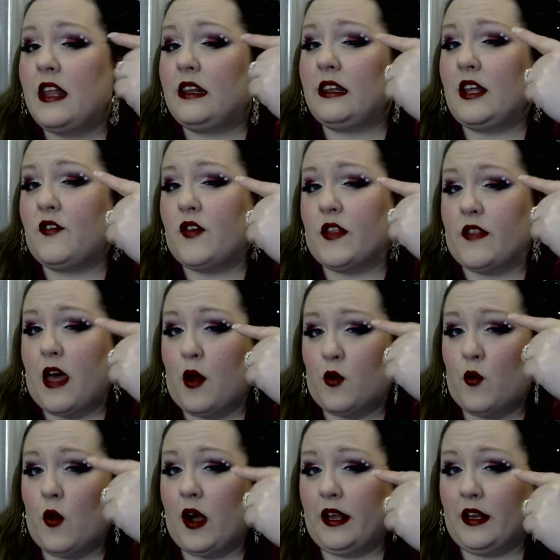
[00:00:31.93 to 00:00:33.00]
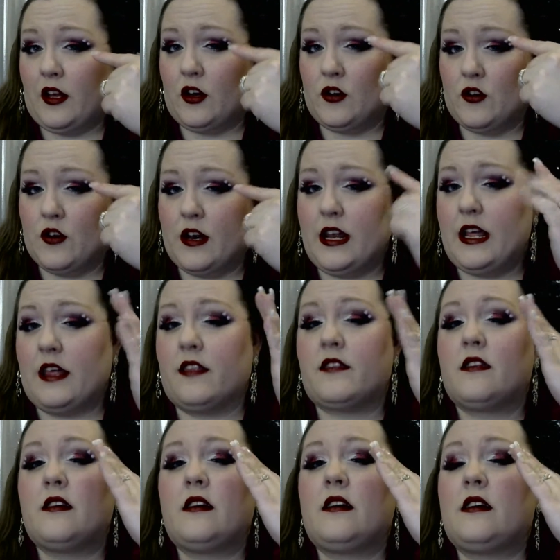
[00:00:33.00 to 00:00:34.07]
leaving that white
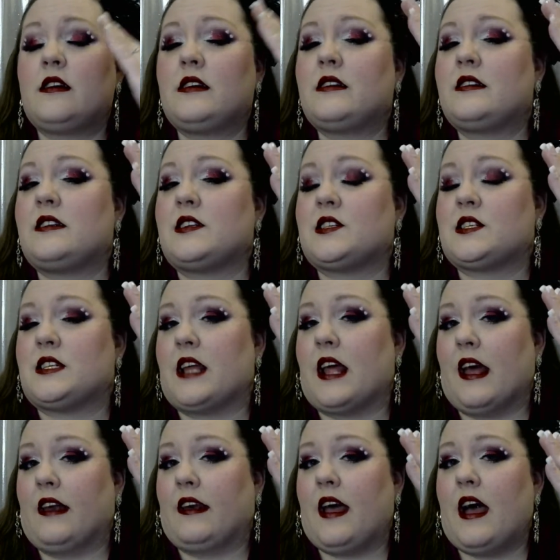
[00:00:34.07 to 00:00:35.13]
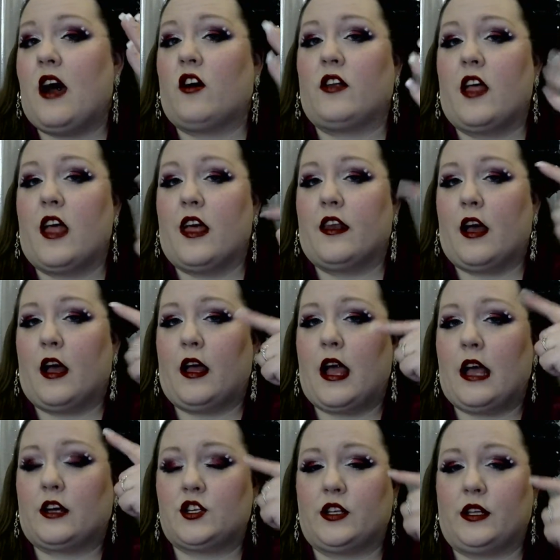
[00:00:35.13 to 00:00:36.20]
underneath to stand out. And I
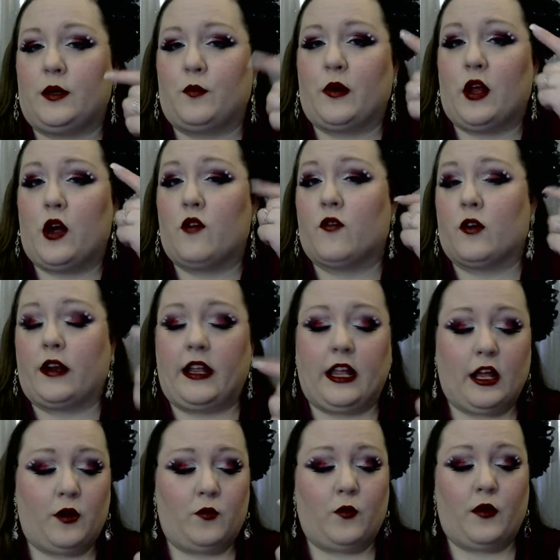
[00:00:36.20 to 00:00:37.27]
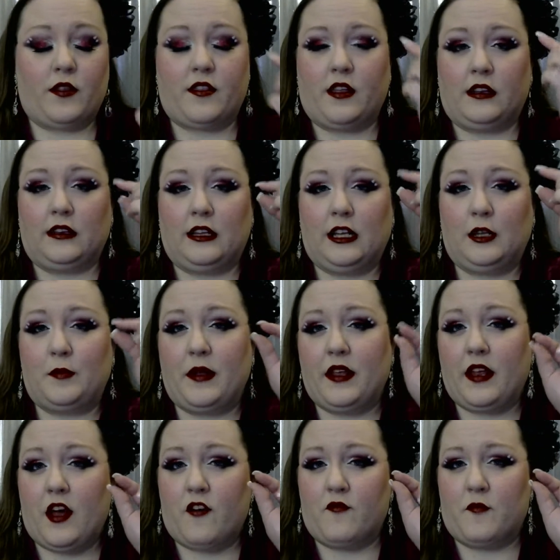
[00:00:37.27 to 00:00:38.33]
actually went over it again with a little
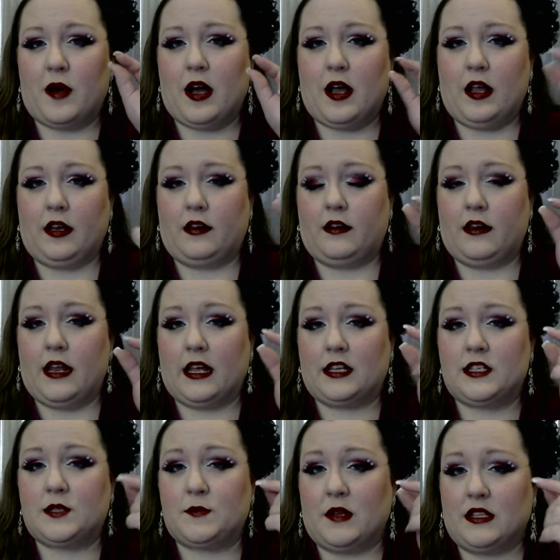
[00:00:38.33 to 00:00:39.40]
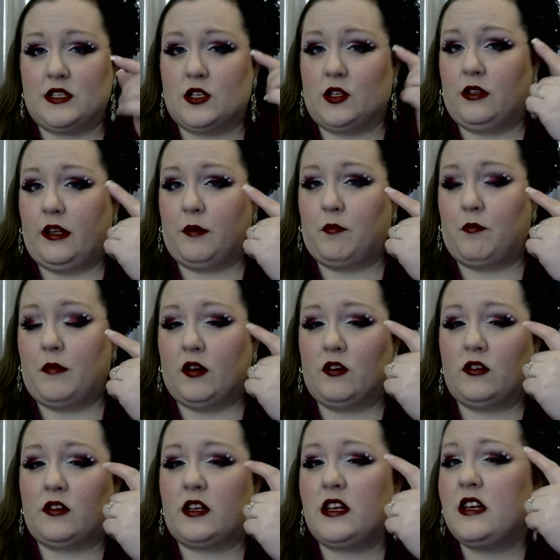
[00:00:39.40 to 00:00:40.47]
bit of my NYX pencil in
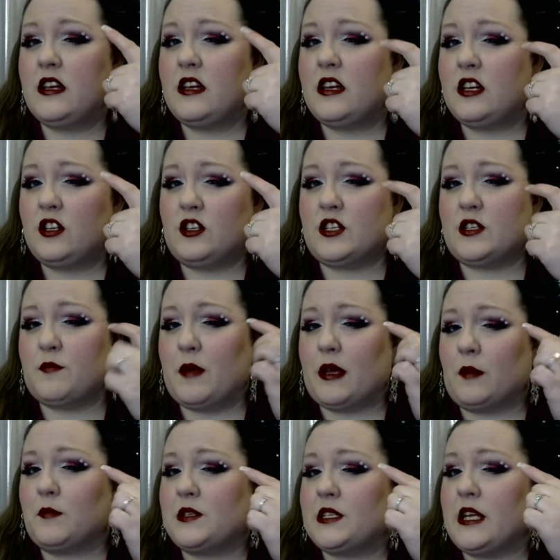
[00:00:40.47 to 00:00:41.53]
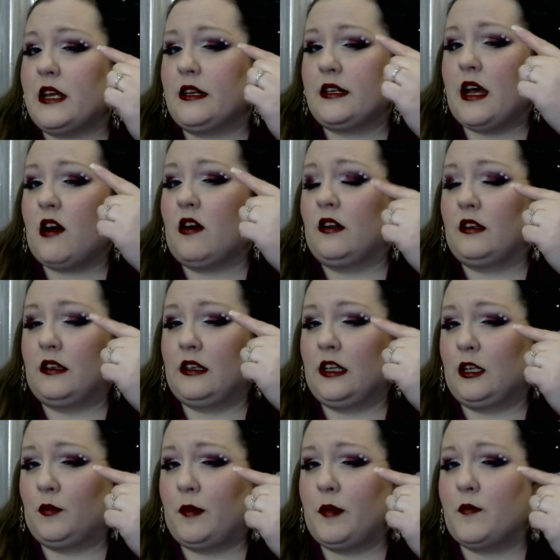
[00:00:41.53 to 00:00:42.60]
milk just to make them stand out a
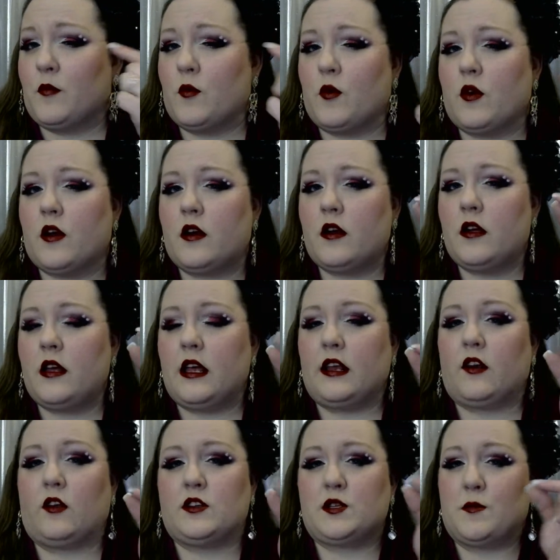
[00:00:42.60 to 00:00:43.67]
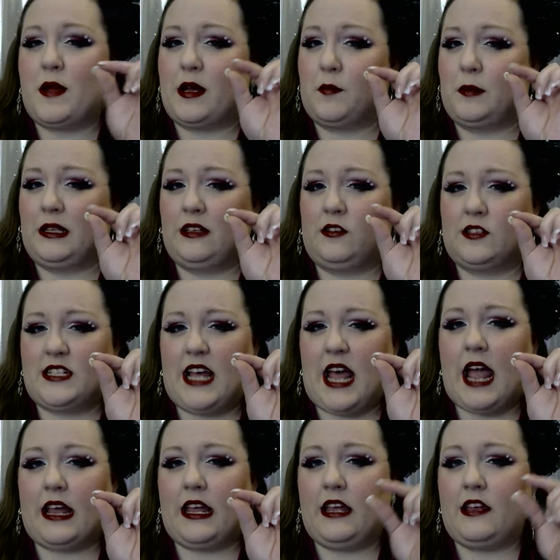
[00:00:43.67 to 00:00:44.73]
little bit more and also make them a little
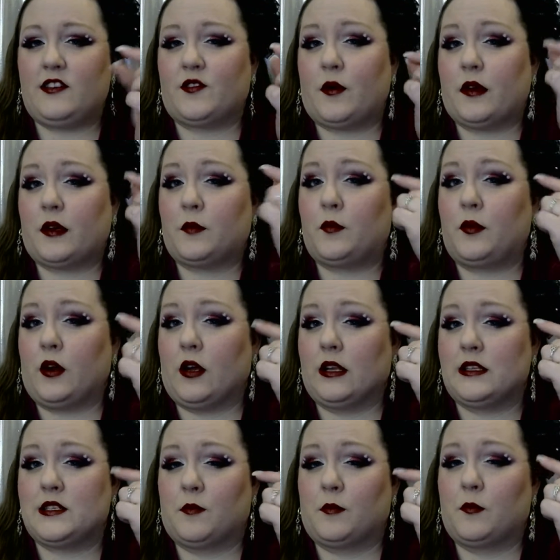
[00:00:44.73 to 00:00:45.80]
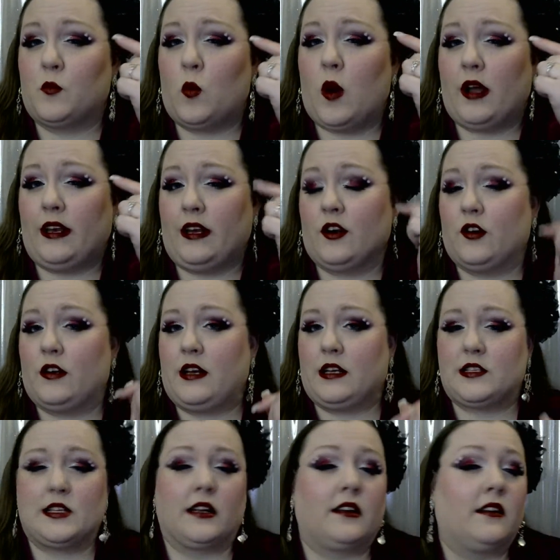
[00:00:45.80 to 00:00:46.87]
tacky so I could put on some quite
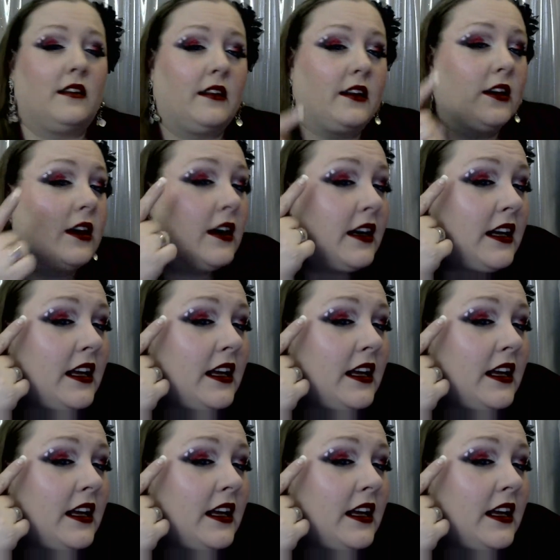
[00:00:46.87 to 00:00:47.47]
iridescent glitter.